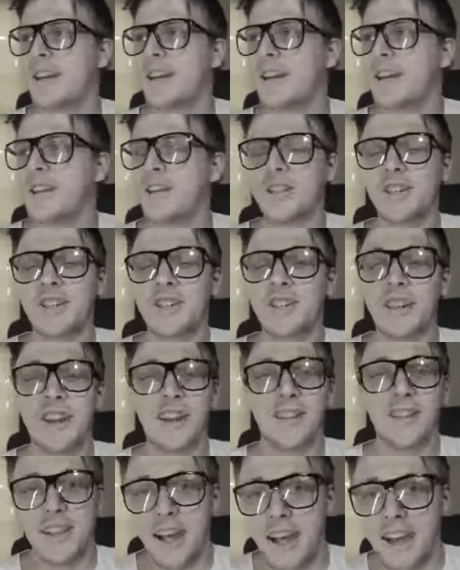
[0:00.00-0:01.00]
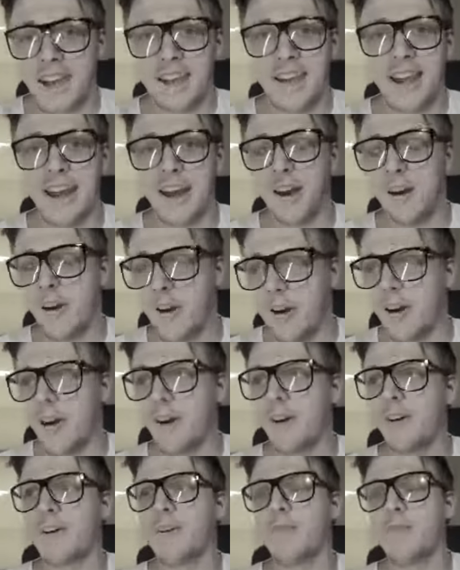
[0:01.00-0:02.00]
she just didn't like it at
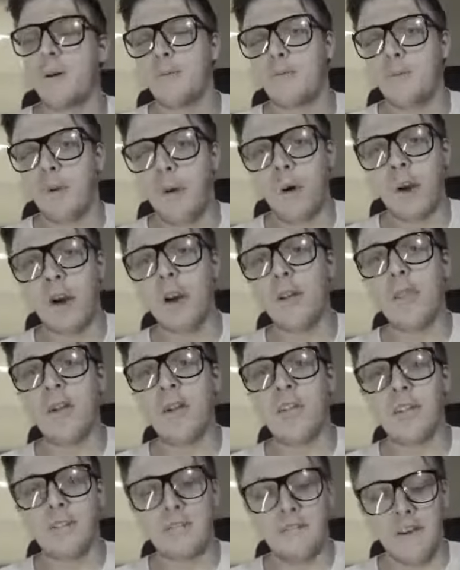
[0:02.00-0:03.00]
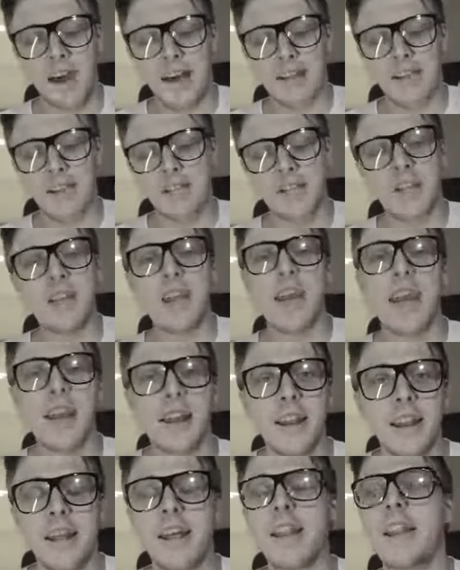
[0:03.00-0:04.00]
all. But more than the fact that she
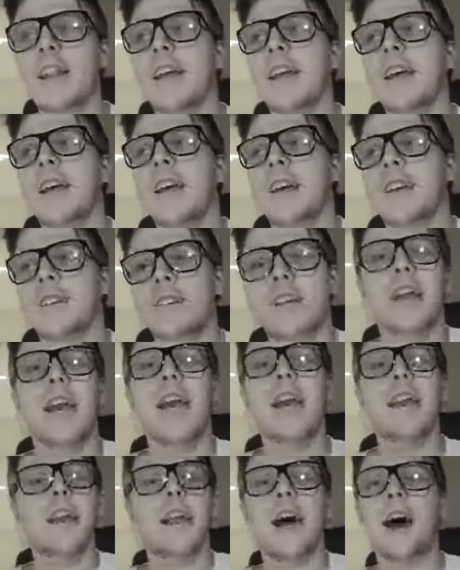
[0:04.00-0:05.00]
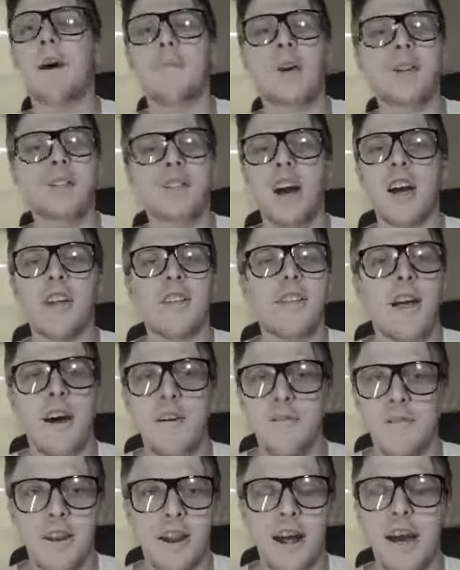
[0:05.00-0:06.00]
hated it, she hated how much I
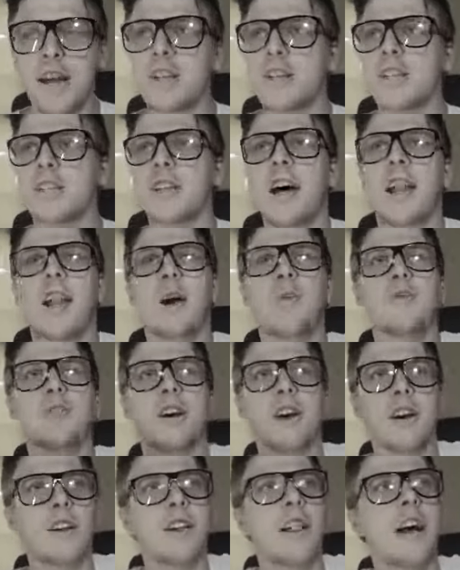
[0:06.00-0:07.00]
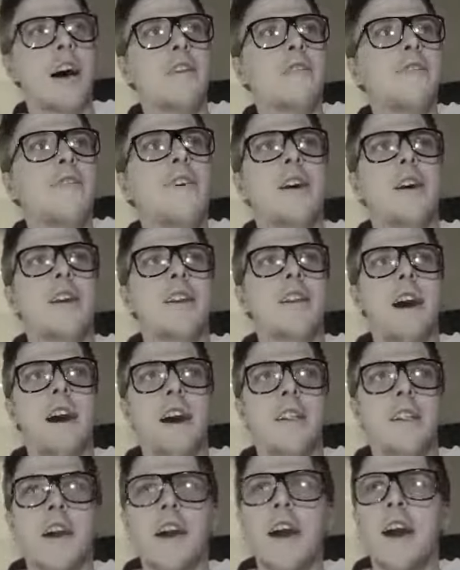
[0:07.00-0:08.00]
loved it. I just thought I was on cloud fucking
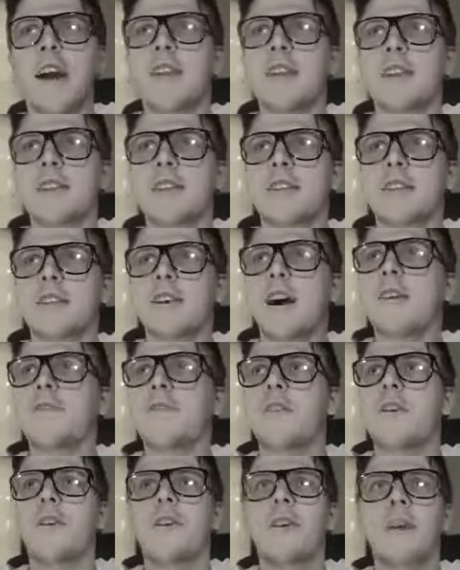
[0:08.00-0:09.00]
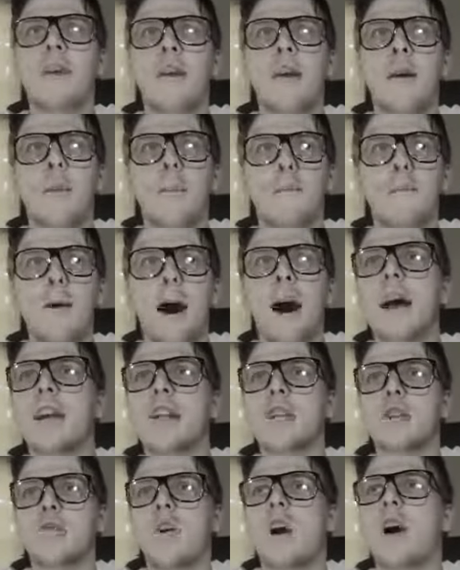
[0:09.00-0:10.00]
nine, like I had discovered my
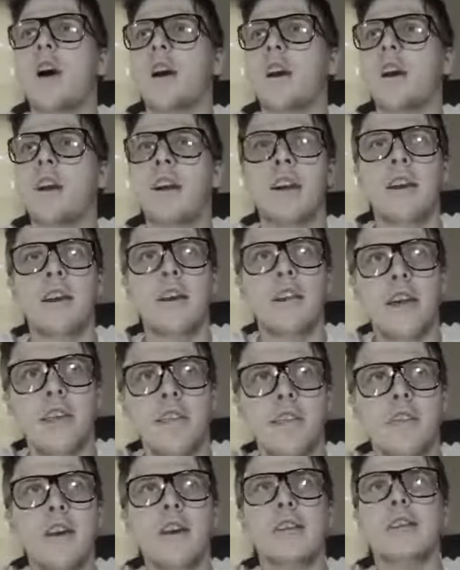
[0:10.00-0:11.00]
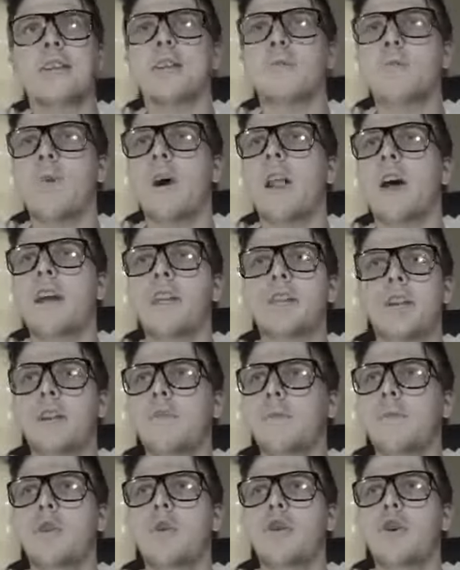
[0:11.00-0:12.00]
drug. Like, this is what I should
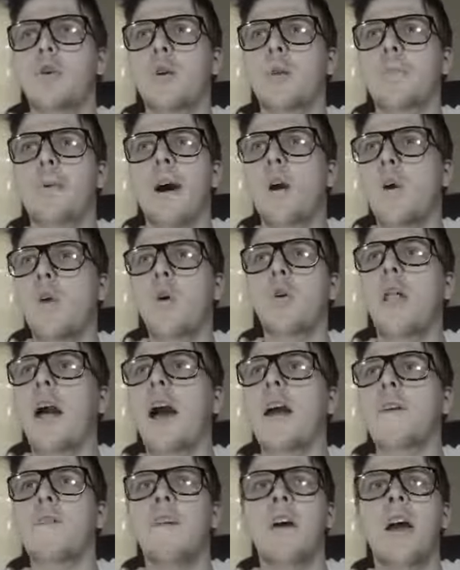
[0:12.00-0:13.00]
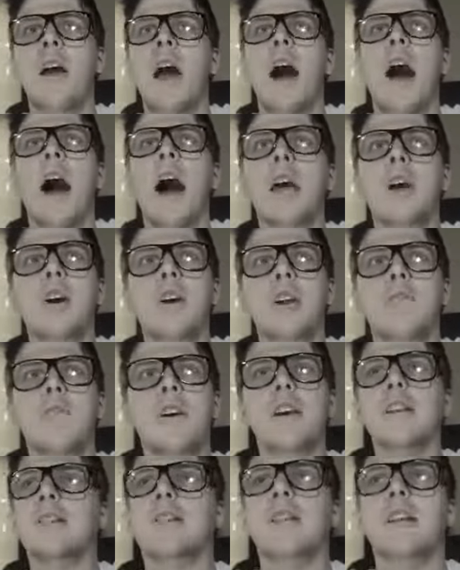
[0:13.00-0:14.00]
have been doing my whole life. I could have
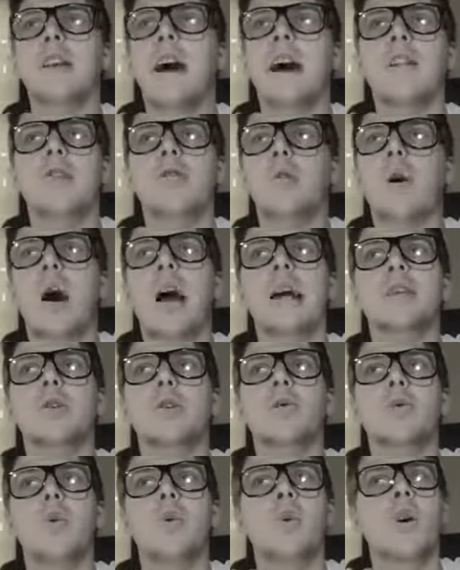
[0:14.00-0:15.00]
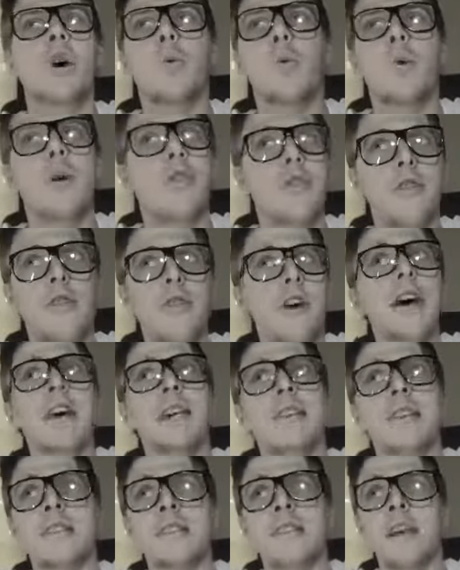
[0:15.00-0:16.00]
easily got through high school with
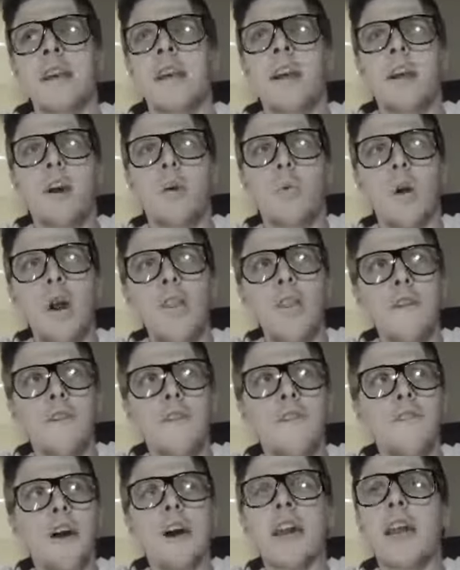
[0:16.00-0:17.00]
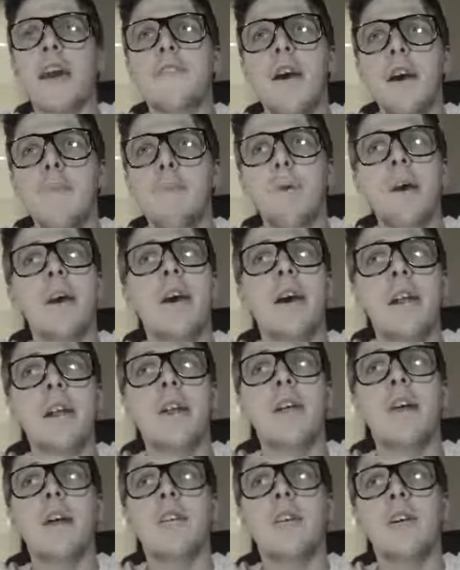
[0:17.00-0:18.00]
this. Where the fuck have I
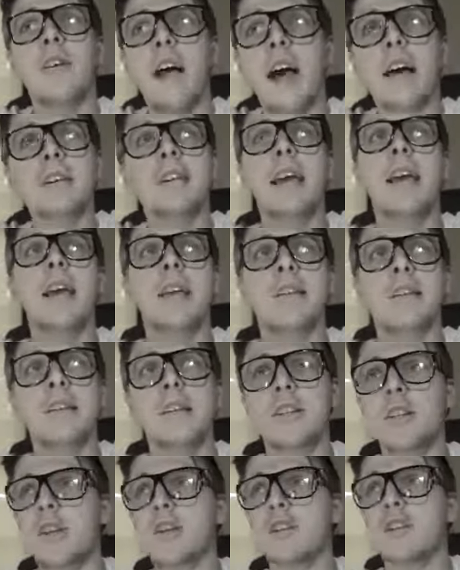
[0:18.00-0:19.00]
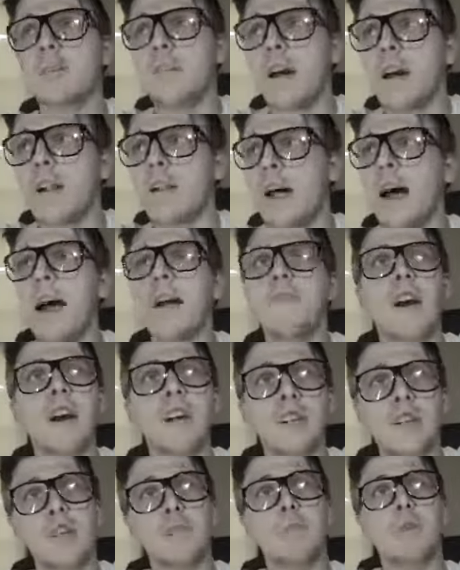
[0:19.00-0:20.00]
been the last 18 years of my life? I
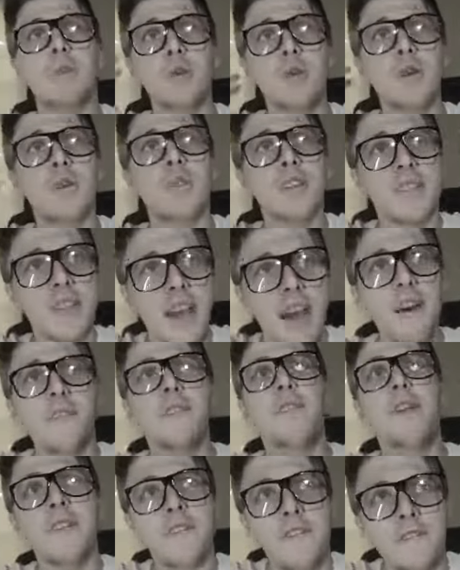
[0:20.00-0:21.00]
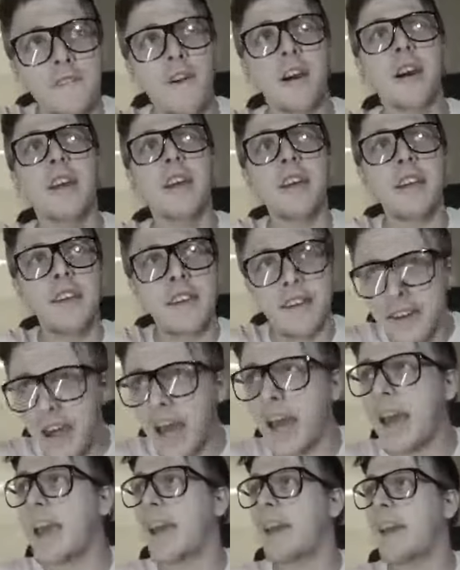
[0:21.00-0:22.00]
should have been doing this every fucking
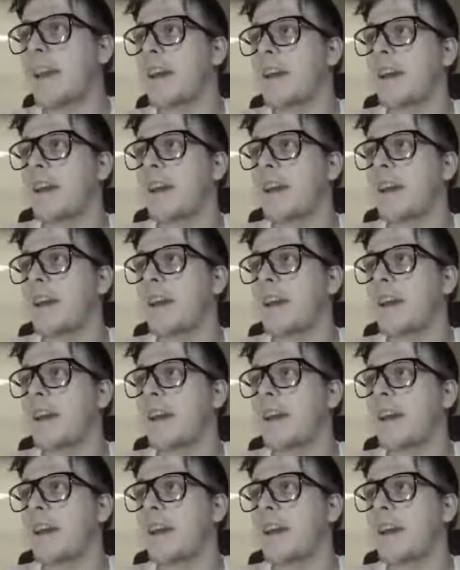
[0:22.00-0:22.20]
day.